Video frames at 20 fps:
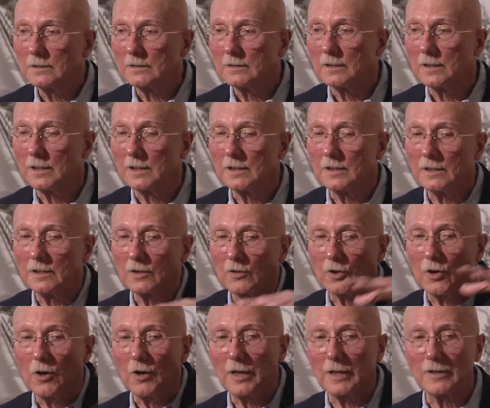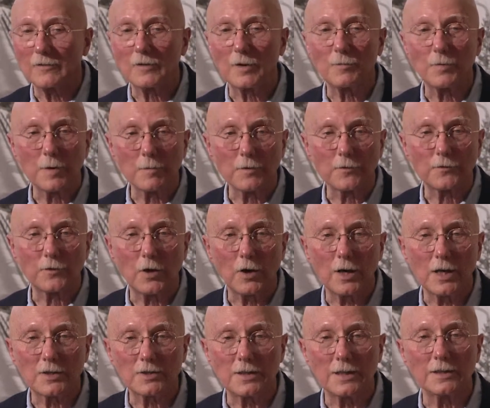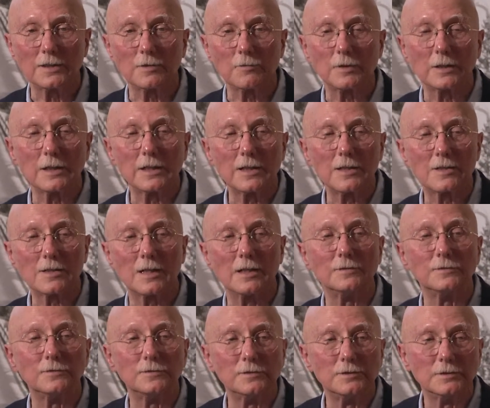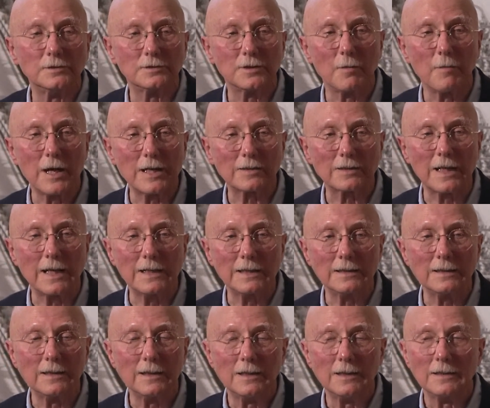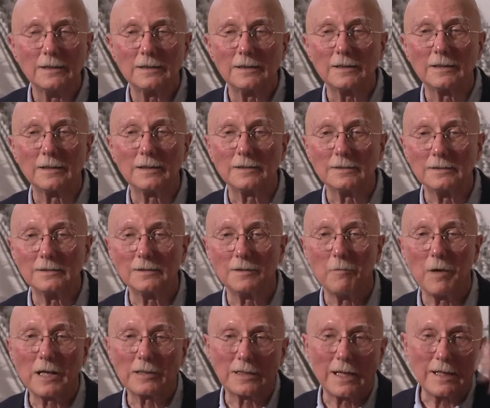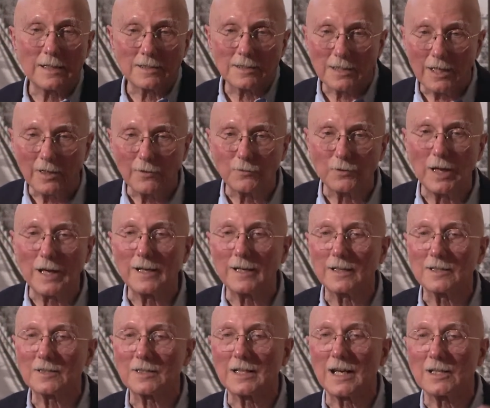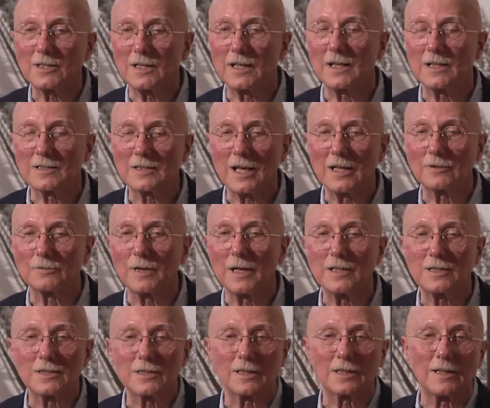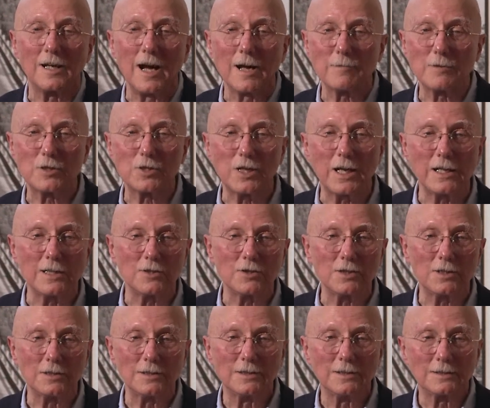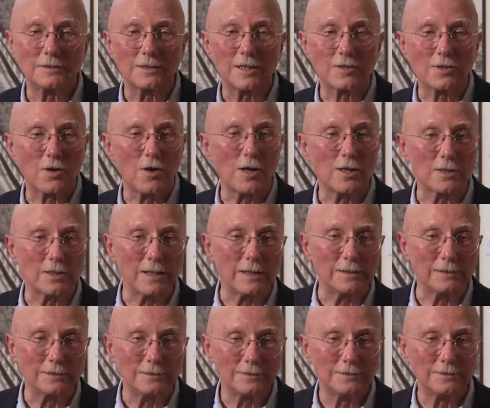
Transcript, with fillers: the thawing of the permafrost and the release of the methane. The, the methane itself then ex accelerates the climate change that's causing